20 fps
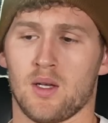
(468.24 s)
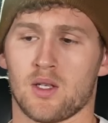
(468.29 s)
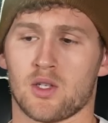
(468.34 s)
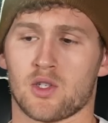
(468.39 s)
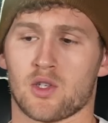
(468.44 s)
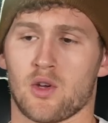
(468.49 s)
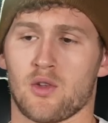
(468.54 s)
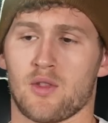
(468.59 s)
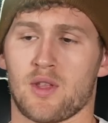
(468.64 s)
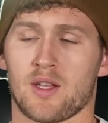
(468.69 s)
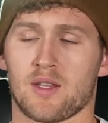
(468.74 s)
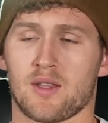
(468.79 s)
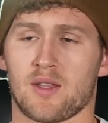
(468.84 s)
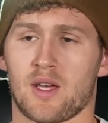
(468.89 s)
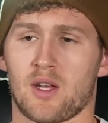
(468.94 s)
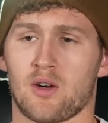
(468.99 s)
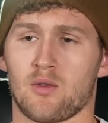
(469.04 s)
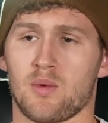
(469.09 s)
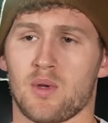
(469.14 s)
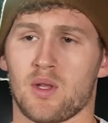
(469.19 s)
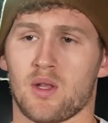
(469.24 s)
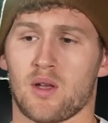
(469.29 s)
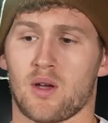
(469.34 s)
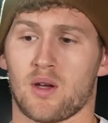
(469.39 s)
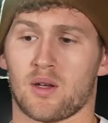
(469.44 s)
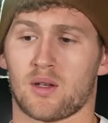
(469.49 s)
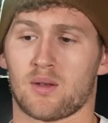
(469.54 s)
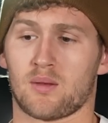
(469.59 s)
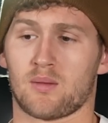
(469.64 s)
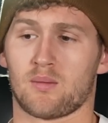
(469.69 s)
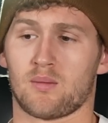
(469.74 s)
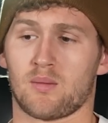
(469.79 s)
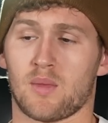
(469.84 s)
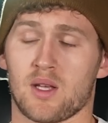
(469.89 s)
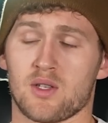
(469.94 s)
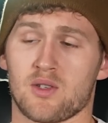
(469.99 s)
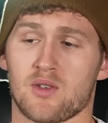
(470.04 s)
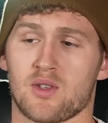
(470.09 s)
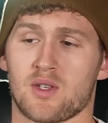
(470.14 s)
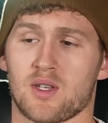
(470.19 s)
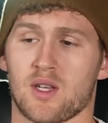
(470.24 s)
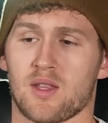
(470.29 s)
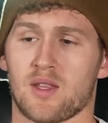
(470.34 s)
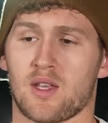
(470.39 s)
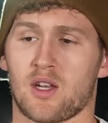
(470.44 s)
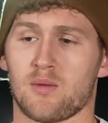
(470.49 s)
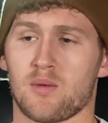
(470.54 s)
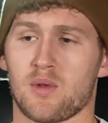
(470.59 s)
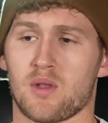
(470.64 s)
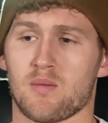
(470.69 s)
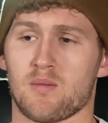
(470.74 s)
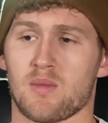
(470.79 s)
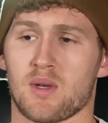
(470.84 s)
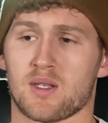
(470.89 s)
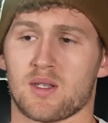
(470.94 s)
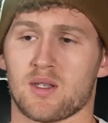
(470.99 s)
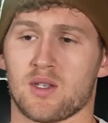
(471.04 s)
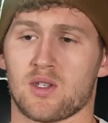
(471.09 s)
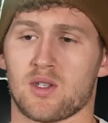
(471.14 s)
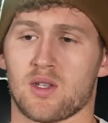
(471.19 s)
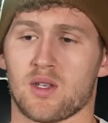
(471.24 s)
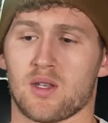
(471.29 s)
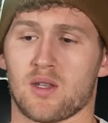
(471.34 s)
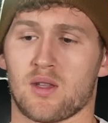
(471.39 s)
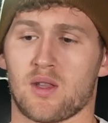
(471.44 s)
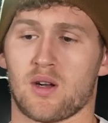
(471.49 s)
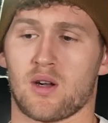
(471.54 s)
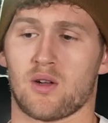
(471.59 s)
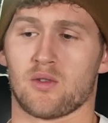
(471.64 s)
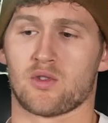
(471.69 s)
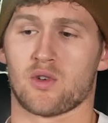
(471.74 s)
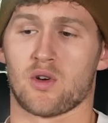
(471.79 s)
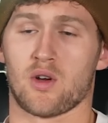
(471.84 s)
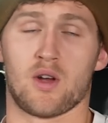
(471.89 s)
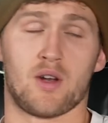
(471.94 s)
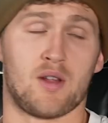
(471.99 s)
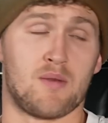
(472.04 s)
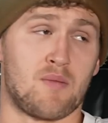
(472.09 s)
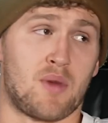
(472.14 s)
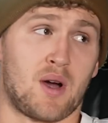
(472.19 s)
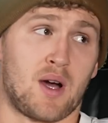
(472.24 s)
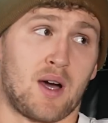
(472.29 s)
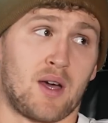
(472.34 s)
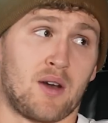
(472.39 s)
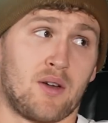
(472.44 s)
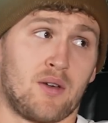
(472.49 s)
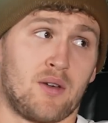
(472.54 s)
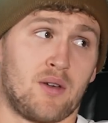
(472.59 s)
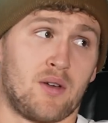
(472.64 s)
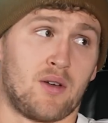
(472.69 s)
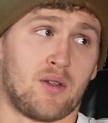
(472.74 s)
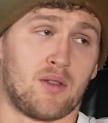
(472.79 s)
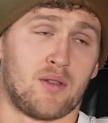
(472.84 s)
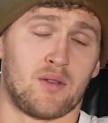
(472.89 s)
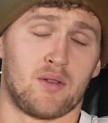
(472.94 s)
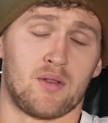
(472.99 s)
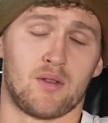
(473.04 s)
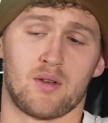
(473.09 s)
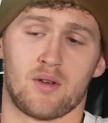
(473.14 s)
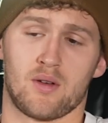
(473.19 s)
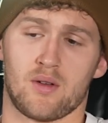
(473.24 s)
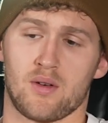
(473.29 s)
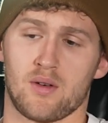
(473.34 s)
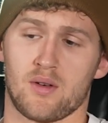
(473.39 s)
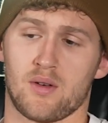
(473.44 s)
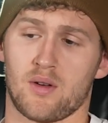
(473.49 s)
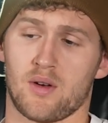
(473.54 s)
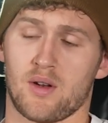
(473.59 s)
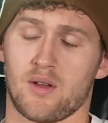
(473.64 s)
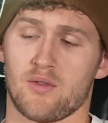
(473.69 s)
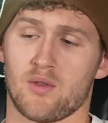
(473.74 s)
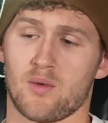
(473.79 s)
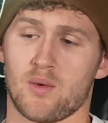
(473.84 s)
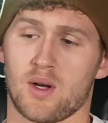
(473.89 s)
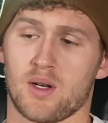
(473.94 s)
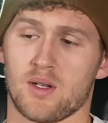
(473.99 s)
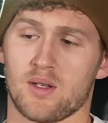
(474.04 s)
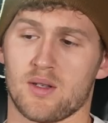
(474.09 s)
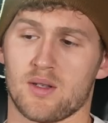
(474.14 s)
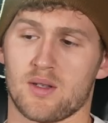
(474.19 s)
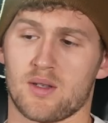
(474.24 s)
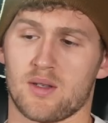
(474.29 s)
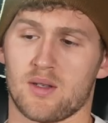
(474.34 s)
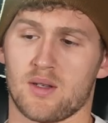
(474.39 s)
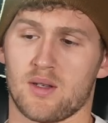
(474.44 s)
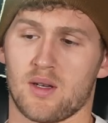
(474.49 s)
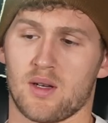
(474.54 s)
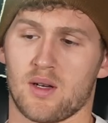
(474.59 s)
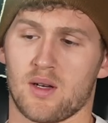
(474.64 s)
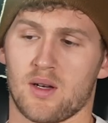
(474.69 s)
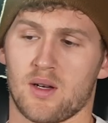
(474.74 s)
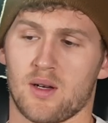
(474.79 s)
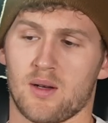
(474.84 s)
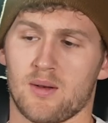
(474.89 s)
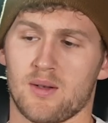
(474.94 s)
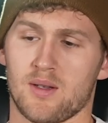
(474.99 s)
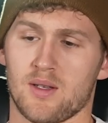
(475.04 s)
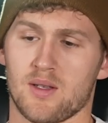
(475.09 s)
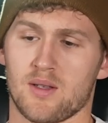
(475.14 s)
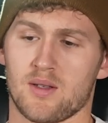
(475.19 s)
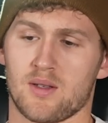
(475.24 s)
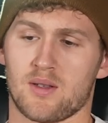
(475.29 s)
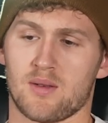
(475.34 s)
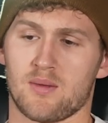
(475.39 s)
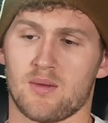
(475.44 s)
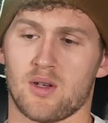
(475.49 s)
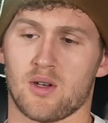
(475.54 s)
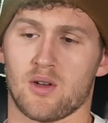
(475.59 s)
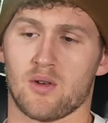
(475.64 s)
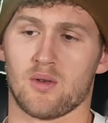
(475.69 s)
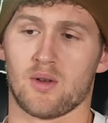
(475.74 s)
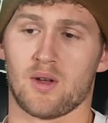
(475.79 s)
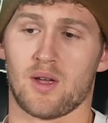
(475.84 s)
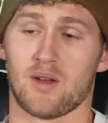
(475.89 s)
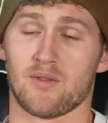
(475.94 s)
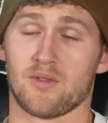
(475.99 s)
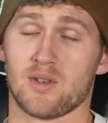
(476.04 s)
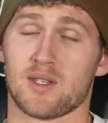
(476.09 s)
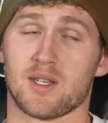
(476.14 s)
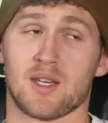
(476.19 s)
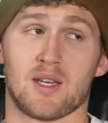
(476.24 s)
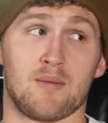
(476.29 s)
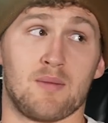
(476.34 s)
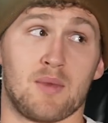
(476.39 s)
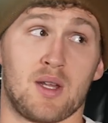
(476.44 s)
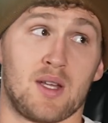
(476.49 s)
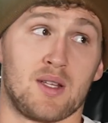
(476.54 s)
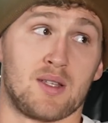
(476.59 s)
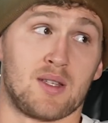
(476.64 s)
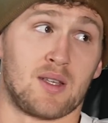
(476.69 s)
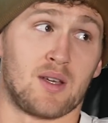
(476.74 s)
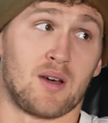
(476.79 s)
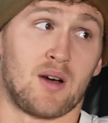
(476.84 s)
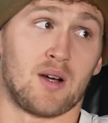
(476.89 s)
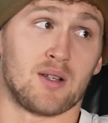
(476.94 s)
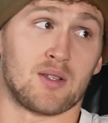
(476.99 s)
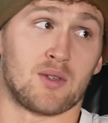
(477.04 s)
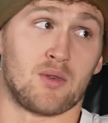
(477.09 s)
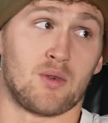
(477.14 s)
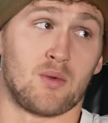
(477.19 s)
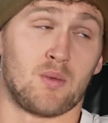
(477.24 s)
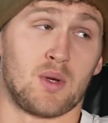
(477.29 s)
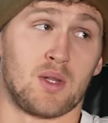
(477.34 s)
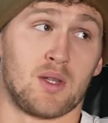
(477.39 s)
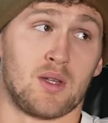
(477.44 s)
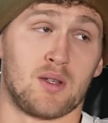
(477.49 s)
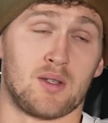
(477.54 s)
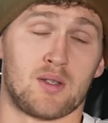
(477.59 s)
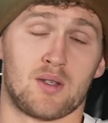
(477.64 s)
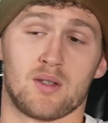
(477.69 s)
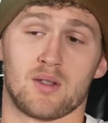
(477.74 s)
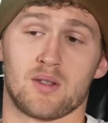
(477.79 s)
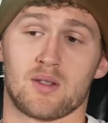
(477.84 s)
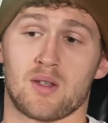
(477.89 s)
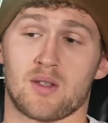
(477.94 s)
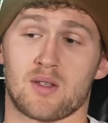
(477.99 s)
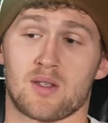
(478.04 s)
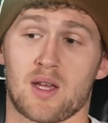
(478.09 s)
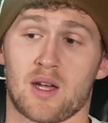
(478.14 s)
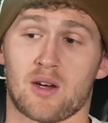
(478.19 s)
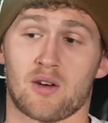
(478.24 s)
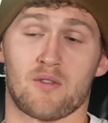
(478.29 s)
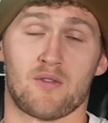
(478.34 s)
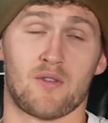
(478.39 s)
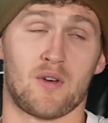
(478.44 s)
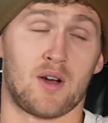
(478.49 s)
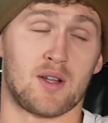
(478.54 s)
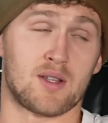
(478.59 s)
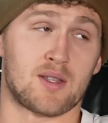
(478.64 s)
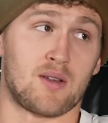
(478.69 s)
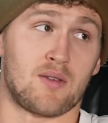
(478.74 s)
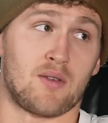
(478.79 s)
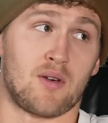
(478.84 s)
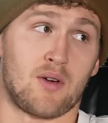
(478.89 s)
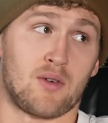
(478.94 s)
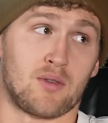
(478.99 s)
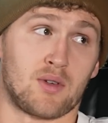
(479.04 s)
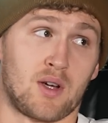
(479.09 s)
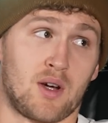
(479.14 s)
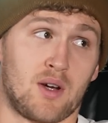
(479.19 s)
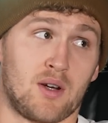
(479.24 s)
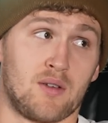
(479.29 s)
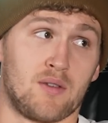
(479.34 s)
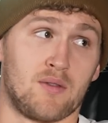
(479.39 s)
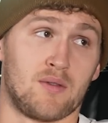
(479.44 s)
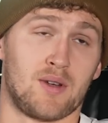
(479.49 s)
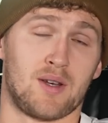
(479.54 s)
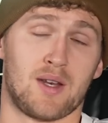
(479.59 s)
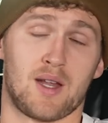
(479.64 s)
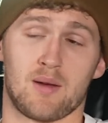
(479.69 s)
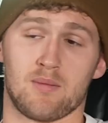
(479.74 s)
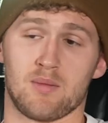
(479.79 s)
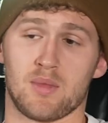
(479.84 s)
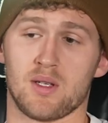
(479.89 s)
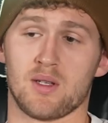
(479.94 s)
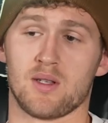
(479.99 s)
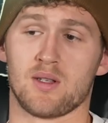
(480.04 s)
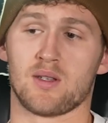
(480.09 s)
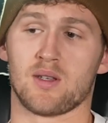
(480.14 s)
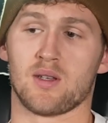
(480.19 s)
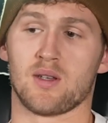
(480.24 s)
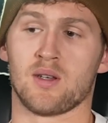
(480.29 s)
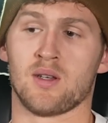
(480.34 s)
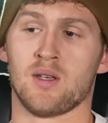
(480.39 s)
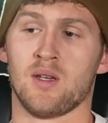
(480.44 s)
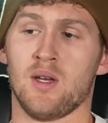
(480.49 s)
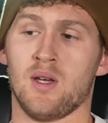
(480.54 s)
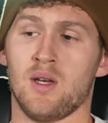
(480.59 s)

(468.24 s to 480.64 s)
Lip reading: So that'll be, like, as you said, that'll be the message that I'll try and impart on everyone is, you know, every team needs the guys who are willing to sacrifice their own kind of numbers and